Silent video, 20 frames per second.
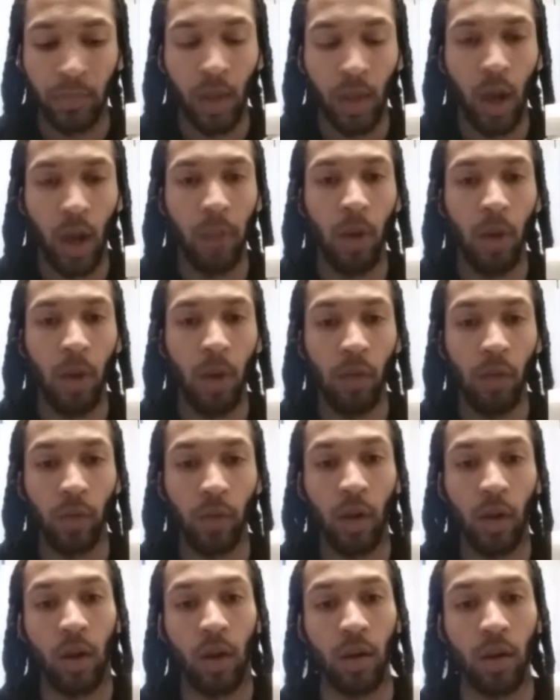
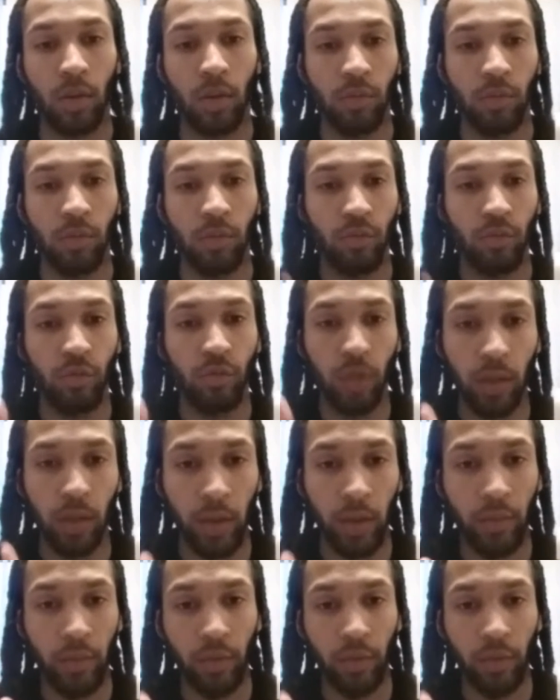overall, really
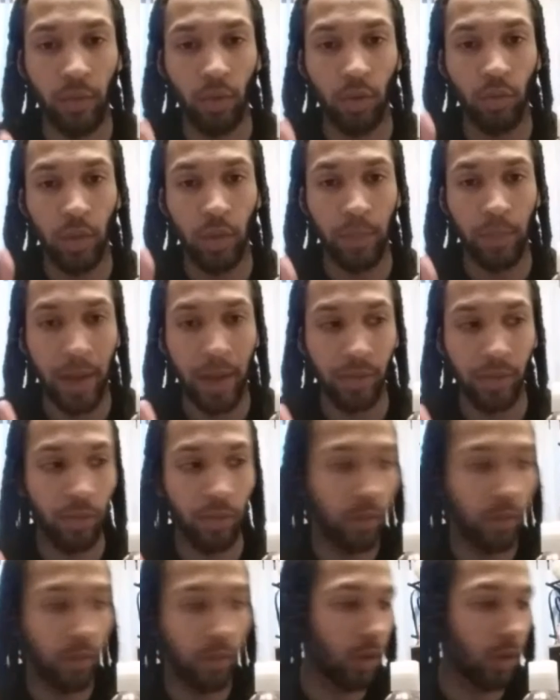great review, really
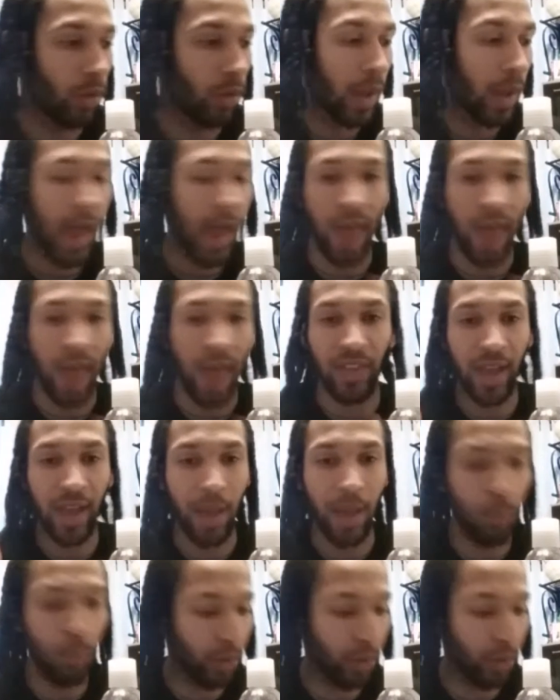positive review. I think I
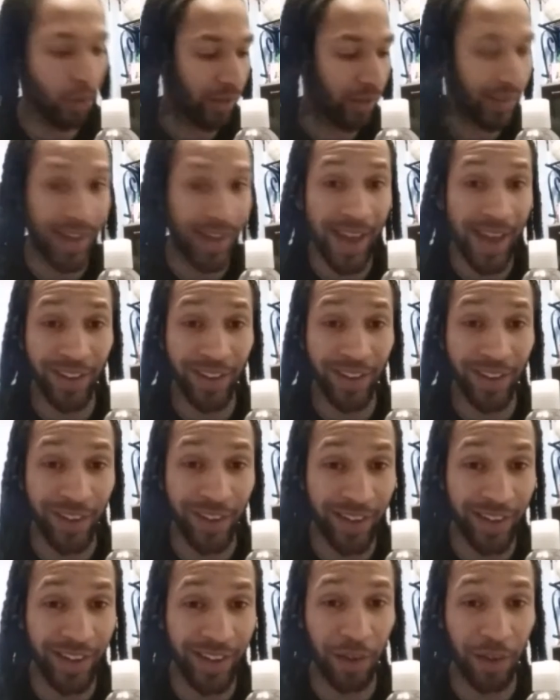had more to say. I had to
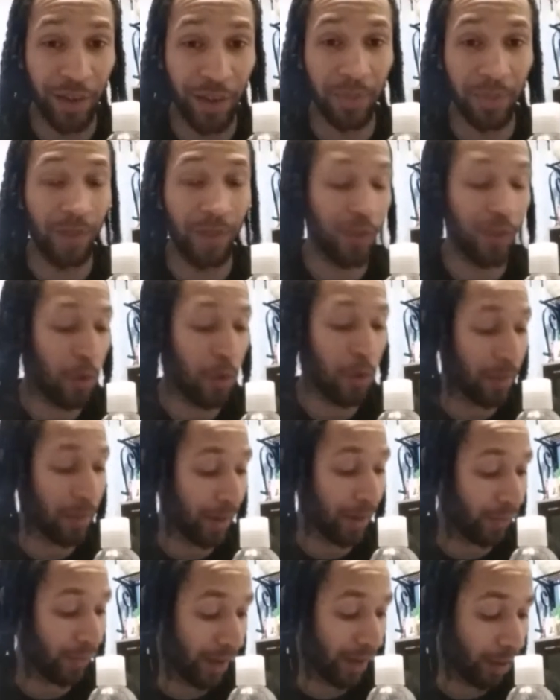jot it down in my phone, but
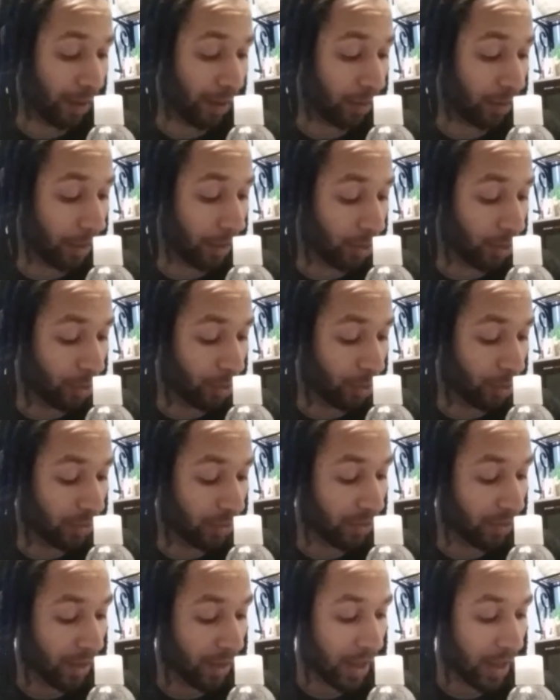I forgot all of my
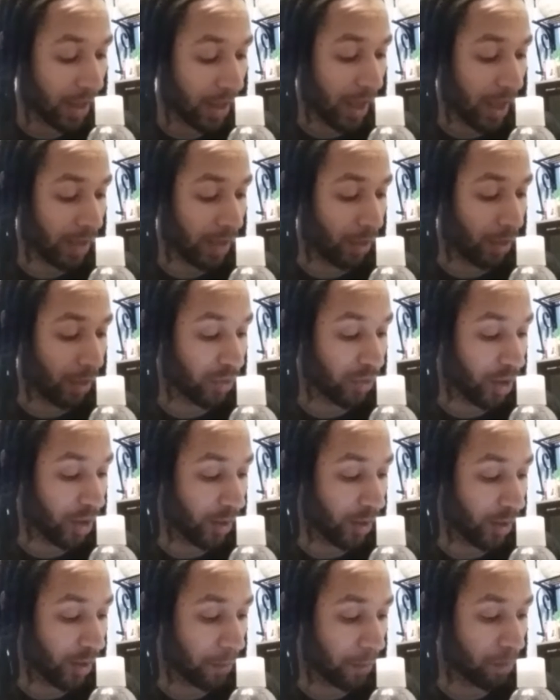notes as I was
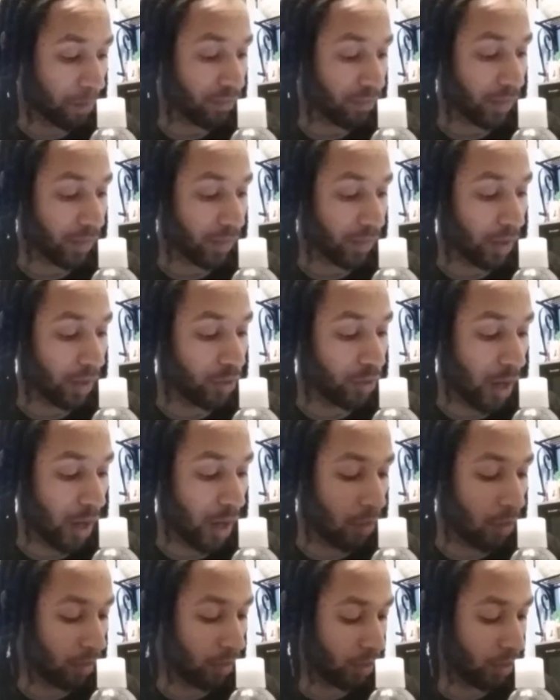talking. Because you know
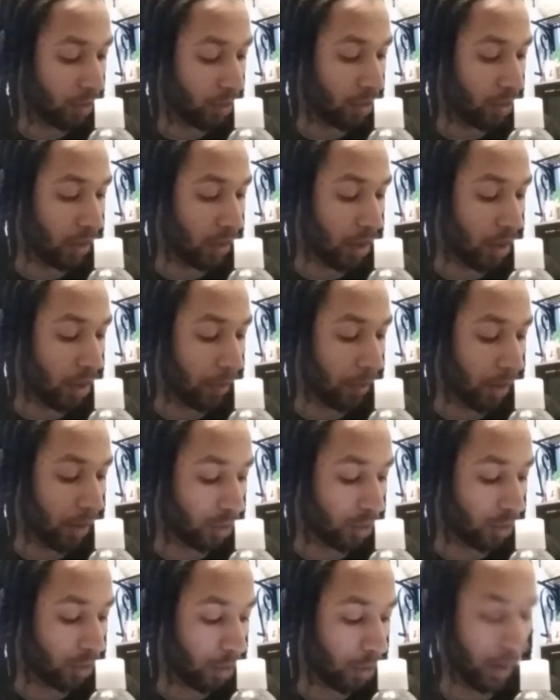how you get on
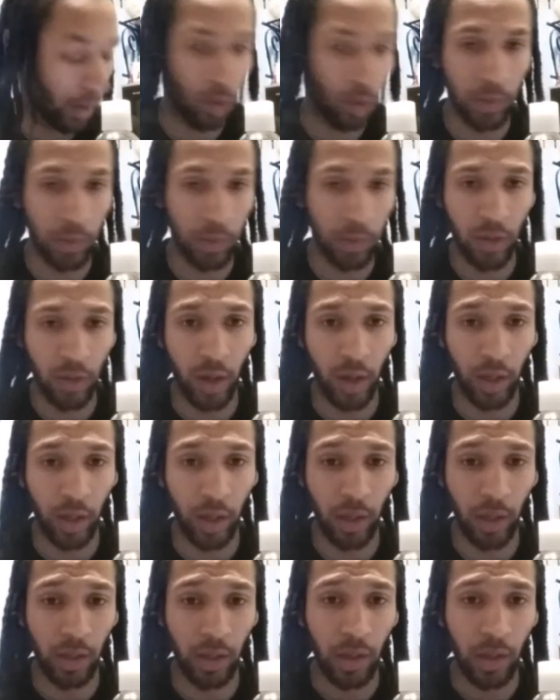Periscope, like you'll be talking
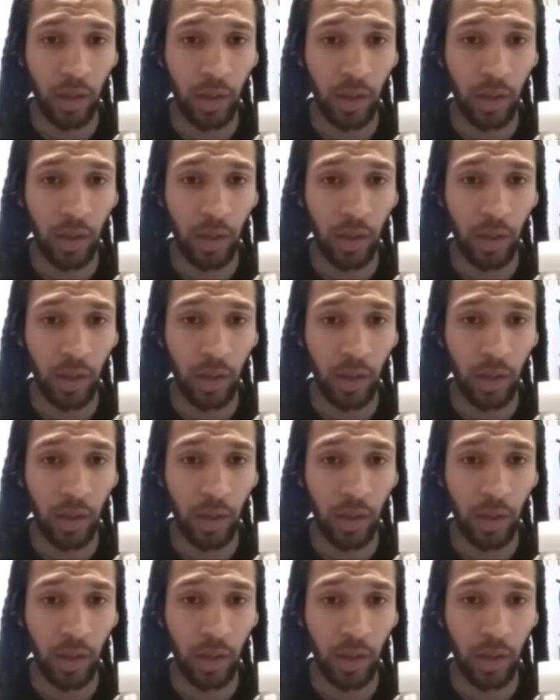and